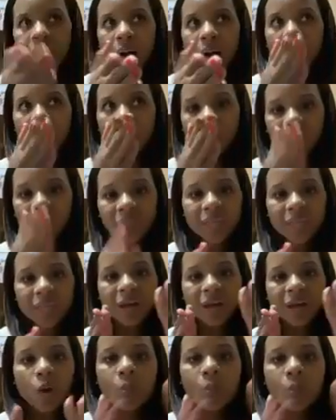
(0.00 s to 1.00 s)
within a
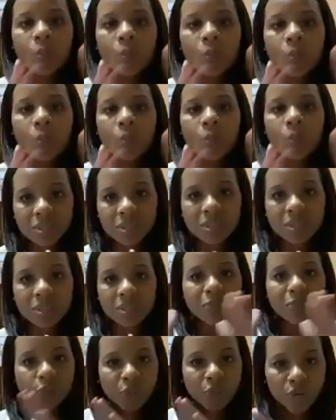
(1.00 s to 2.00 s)
couple of months.
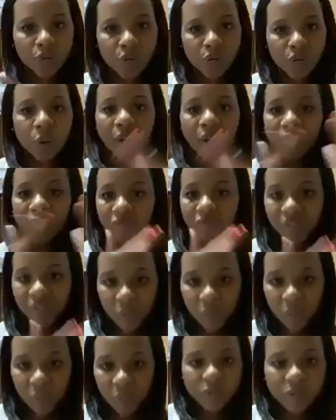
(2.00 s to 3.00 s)
Between now and
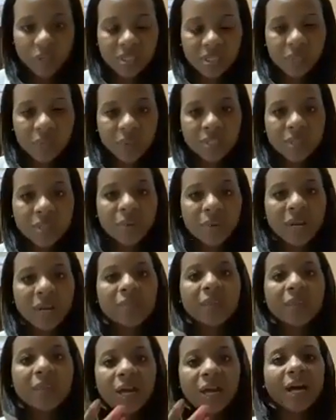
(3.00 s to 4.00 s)
February of 2021, I'm
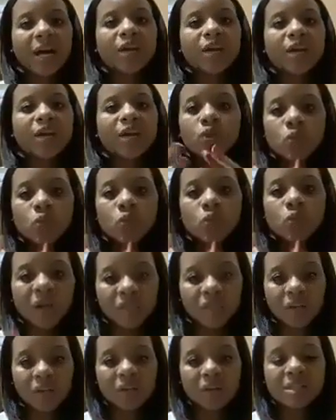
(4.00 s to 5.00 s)
going to add 2
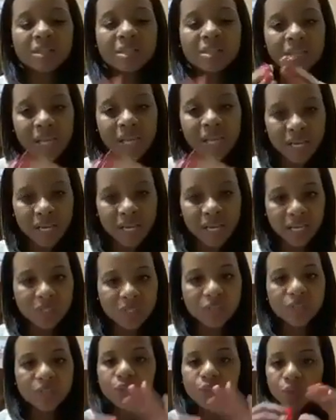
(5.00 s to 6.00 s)
other tenets
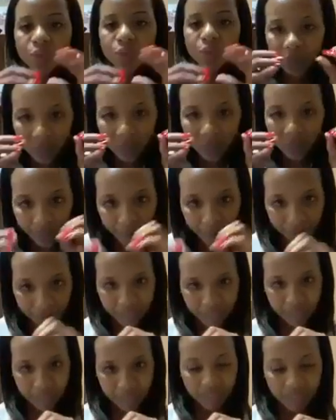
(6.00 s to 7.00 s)
to the
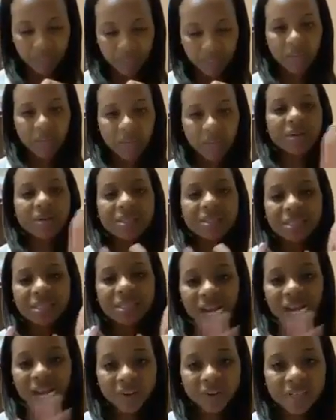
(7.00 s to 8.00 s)
brand, because
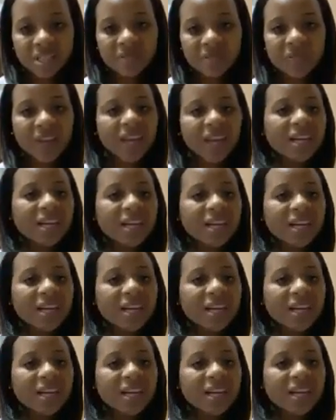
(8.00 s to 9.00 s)
diversifying is
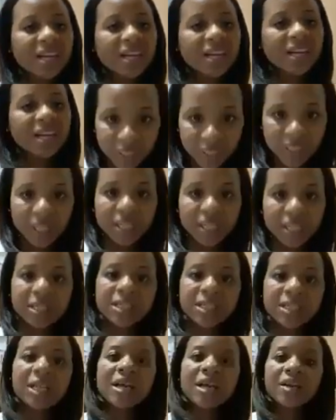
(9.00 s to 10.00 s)
very
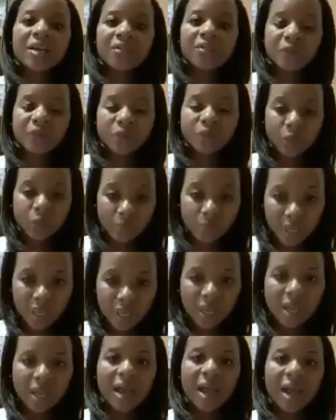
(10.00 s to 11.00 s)
important to
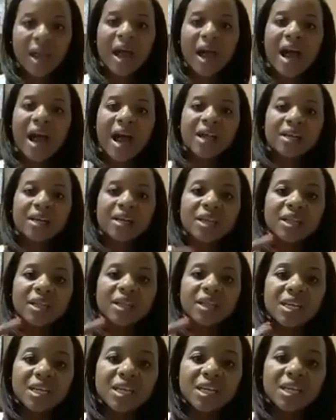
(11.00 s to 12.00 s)
me, and
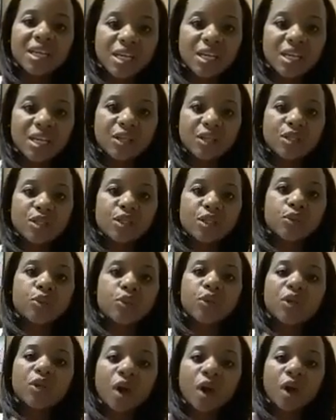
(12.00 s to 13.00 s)
the need to
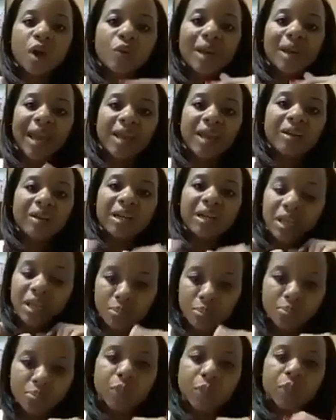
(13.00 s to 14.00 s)
not rely on
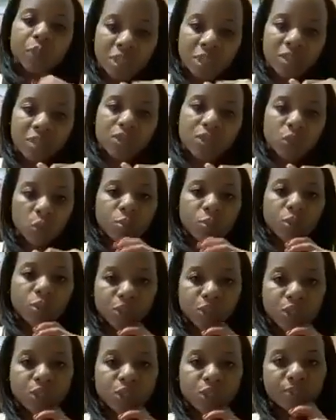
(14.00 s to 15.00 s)
impulse so
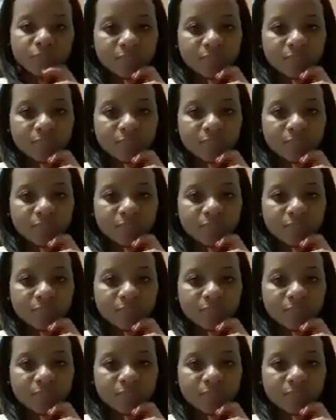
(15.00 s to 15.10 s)
much.